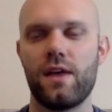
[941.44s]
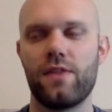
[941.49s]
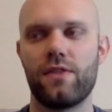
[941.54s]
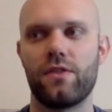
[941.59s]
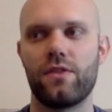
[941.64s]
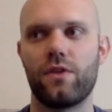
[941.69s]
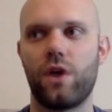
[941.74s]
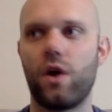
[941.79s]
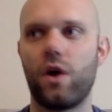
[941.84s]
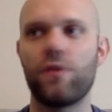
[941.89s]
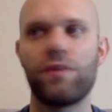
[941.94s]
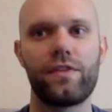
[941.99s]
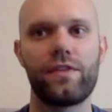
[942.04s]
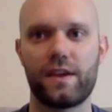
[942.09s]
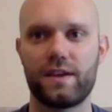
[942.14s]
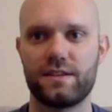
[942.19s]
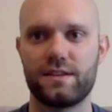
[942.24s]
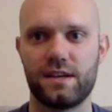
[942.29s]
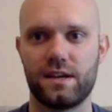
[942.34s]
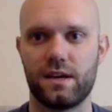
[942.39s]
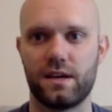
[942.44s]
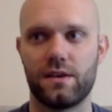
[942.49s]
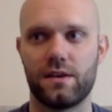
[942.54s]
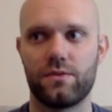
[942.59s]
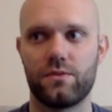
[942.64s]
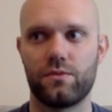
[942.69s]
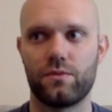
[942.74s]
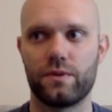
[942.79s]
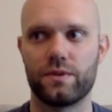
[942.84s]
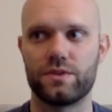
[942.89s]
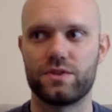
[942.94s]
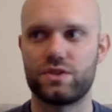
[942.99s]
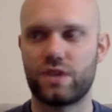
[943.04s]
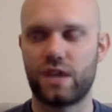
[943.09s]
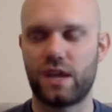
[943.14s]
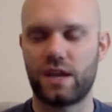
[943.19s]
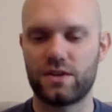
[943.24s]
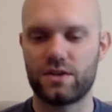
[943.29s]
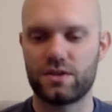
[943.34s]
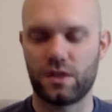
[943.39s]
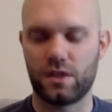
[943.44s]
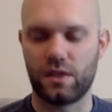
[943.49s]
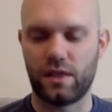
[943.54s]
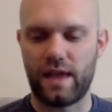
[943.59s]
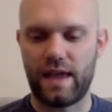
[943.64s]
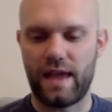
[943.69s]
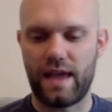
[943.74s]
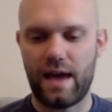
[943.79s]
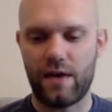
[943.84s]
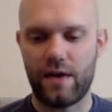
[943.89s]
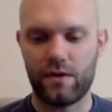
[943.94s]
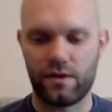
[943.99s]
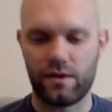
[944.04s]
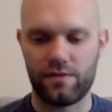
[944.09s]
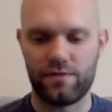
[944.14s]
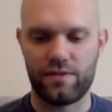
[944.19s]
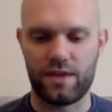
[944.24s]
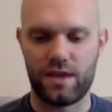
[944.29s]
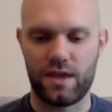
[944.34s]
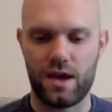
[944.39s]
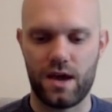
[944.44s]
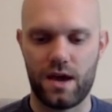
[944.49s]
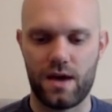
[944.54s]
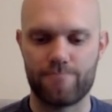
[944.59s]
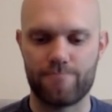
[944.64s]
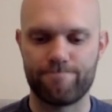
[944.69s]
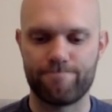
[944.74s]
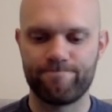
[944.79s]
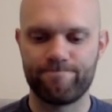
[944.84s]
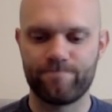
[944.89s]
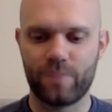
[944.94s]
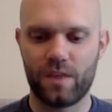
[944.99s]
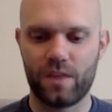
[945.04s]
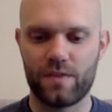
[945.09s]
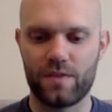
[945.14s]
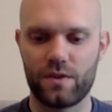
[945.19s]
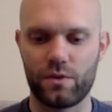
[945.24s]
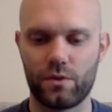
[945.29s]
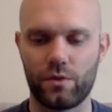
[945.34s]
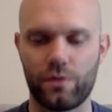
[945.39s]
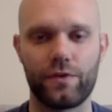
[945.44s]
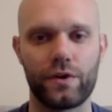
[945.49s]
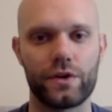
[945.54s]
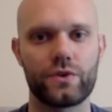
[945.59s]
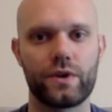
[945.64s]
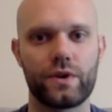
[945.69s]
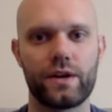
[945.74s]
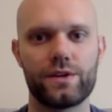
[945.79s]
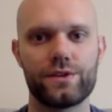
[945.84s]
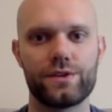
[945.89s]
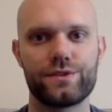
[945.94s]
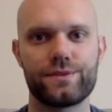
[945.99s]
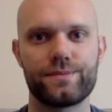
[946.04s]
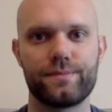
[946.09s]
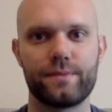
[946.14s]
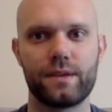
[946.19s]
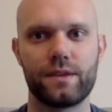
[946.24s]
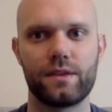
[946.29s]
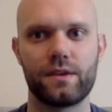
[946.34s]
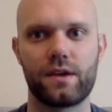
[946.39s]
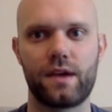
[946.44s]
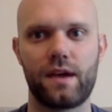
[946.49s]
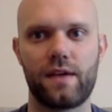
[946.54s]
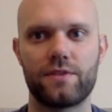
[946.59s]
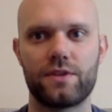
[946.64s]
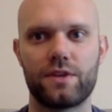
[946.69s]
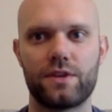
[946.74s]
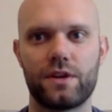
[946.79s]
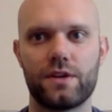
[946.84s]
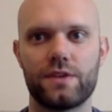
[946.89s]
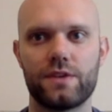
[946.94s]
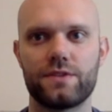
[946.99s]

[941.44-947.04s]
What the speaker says: all that they did was change the layout of the refrigerators in the cafeteria.